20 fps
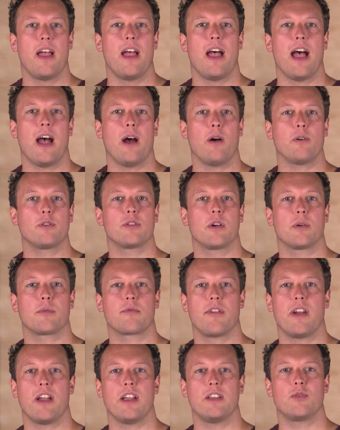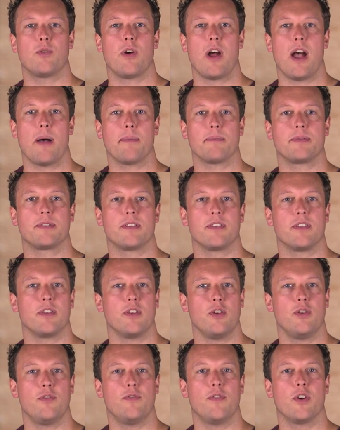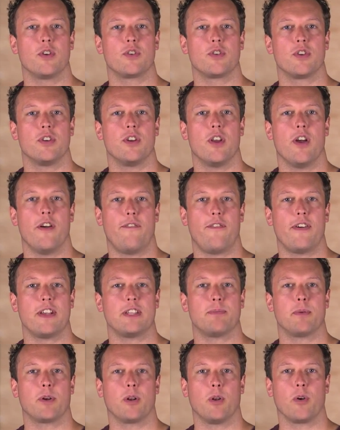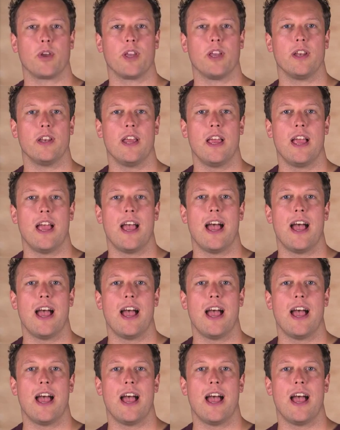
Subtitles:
how to upgrade your apps to the new version of Facebook Login